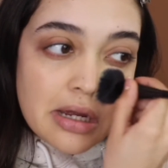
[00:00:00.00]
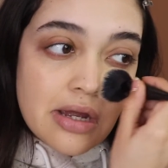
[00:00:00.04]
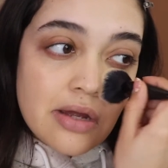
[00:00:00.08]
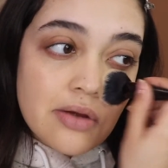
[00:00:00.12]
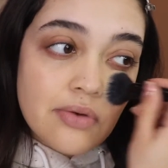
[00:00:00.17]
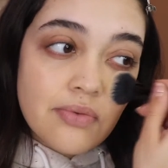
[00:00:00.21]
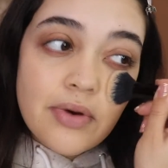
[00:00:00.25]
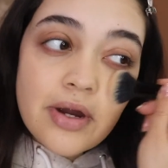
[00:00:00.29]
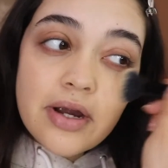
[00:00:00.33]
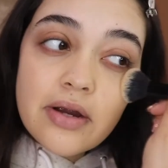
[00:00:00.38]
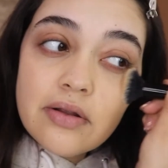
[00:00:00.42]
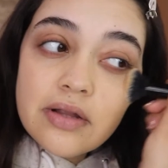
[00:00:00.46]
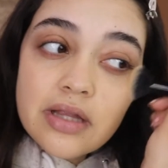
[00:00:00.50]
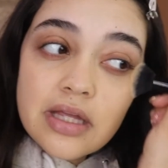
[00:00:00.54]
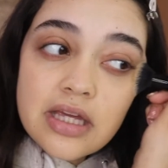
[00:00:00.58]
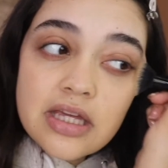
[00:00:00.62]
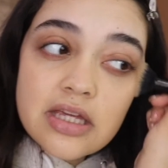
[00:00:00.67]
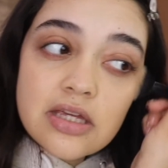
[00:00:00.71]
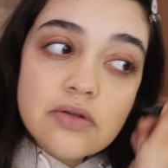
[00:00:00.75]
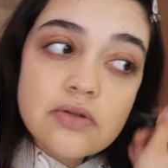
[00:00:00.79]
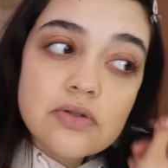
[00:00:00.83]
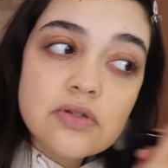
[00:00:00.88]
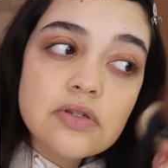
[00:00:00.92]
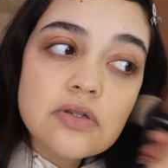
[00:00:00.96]
rarely
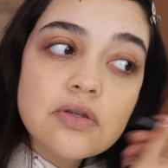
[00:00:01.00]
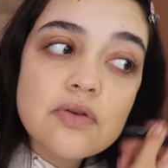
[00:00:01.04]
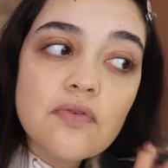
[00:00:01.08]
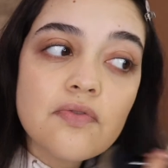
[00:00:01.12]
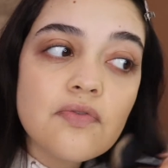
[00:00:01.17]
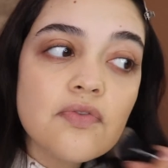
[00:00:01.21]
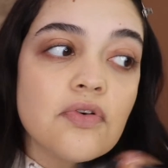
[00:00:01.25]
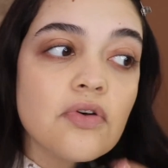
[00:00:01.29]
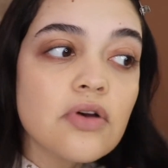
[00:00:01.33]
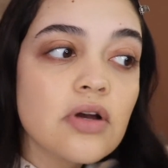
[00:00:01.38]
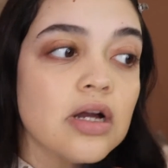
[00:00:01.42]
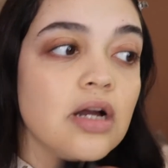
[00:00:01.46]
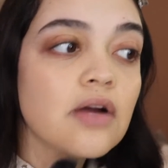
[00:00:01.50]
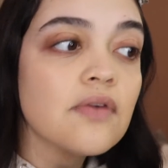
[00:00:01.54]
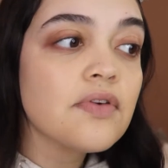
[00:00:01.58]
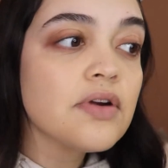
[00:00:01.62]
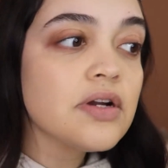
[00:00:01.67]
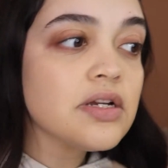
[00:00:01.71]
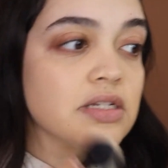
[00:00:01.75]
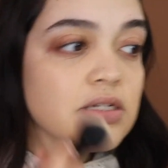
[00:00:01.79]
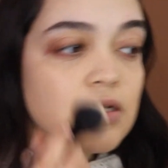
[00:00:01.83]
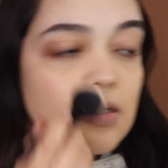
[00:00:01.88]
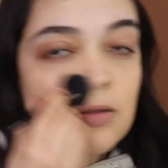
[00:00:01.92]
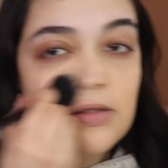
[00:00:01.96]
use full
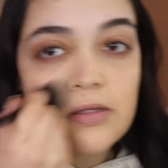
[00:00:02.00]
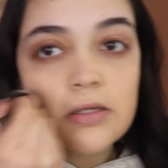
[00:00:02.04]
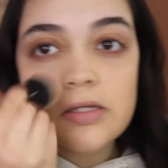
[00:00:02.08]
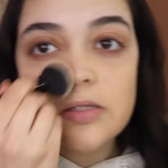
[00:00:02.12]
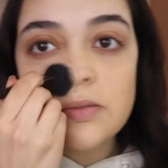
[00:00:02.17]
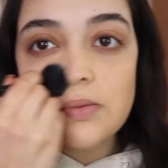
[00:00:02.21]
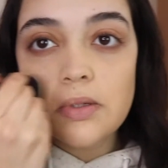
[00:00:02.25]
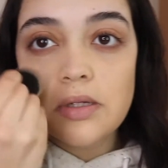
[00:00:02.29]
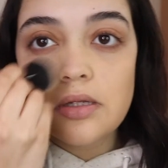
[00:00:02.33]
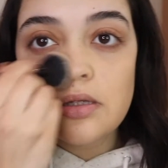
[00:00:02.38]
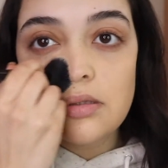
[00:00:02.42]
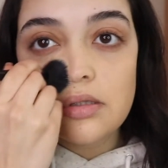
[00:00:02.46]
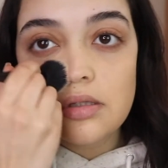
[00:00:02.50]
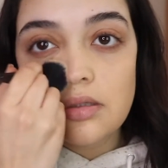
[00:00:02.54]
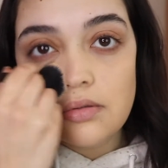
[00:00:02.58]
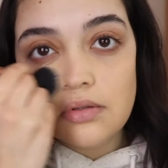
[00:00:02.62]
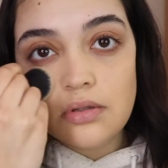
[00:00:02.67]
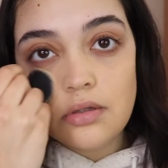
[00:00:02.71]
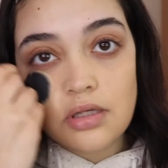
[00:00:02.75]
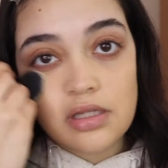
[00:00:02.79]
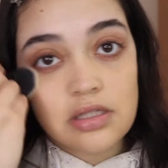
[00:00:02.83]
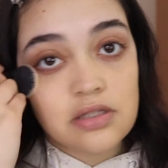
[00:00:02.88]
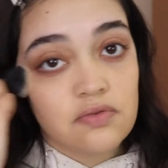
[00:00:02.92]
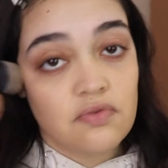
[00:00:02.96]
coverage, and this one
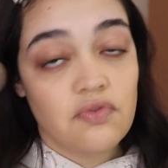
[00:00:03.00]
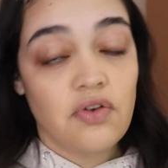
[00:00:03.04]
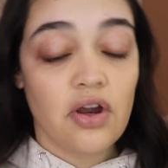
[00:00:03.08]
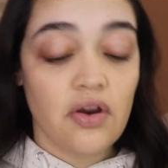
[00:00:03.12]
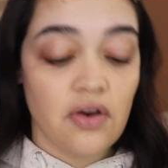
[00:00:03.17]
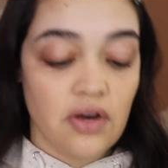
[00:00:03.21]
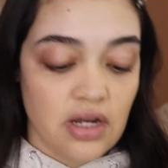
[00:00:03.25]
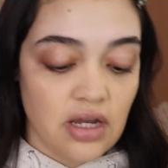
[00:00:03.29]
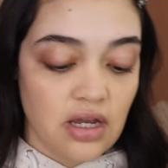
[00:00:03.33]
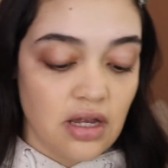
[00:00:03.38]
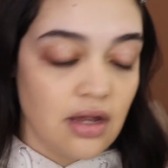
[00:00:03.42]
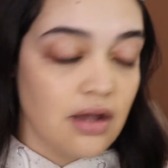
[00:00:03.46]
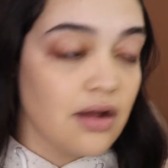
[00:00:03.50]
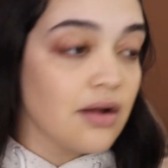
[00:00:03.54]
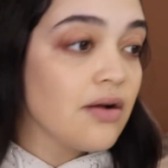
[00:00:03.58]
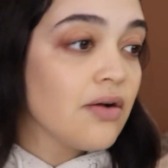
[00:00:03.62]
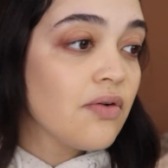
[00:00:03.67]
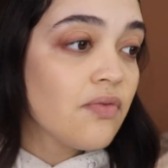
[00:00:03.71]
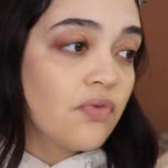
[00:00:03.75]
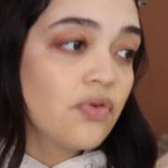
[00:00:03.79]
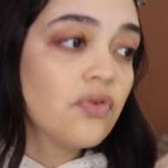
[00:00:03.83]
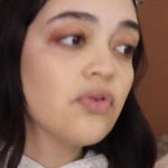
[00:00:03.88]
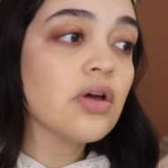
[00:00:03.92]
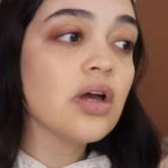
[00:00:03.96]
is very
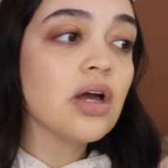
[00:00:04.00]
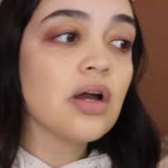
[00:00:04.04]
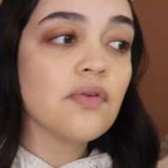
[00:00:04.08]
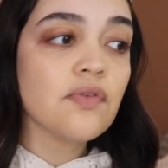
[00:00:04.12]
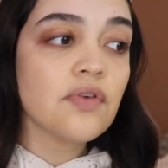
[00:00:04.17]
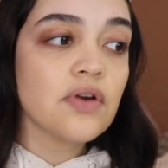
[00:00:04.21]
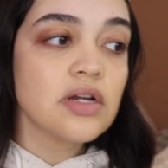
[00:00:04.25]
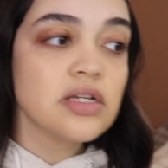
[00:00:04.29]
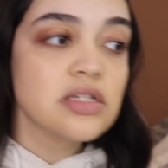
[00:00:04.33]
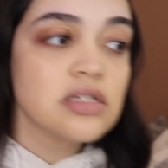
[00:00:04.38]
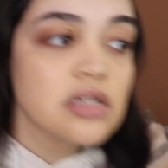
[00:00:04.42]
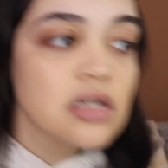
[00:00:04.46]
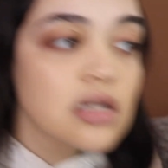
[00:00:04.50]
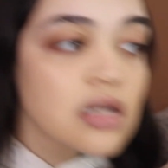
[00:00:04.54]
full coverage